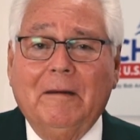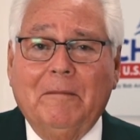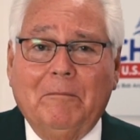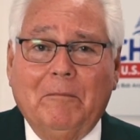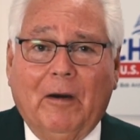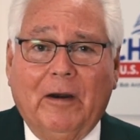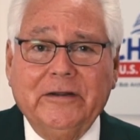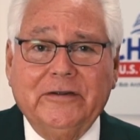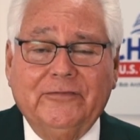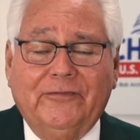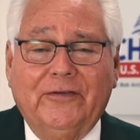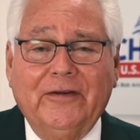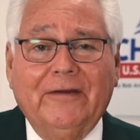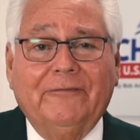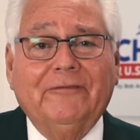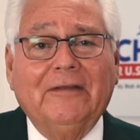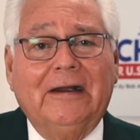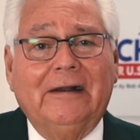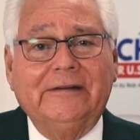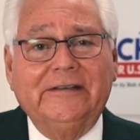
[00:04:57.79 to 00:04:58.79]
March
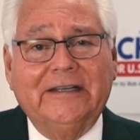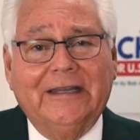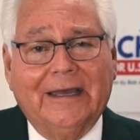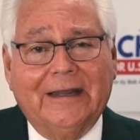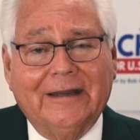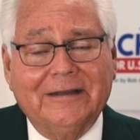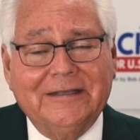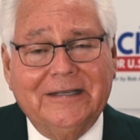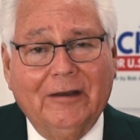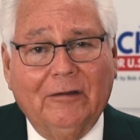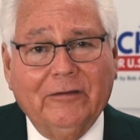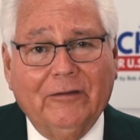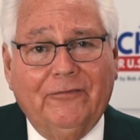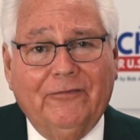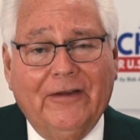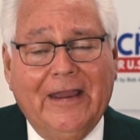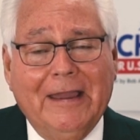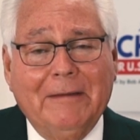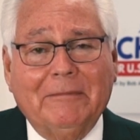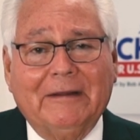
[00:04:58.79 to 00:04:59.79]
5th, you got to tell the
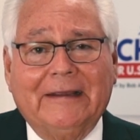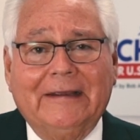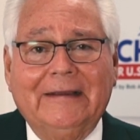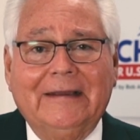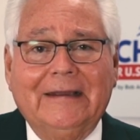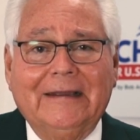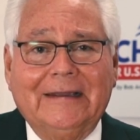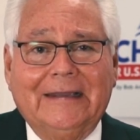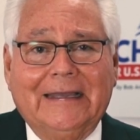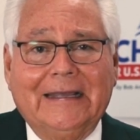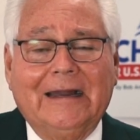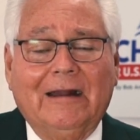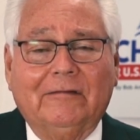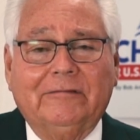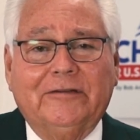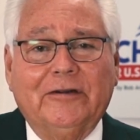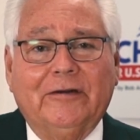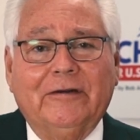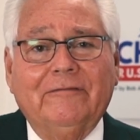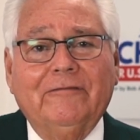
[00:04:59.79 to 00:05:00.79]
family. Get
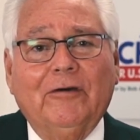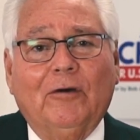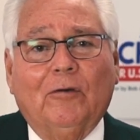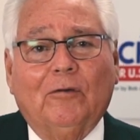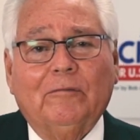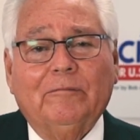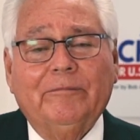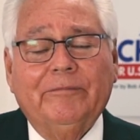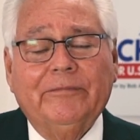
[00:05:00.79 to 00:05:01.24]
out there and vote.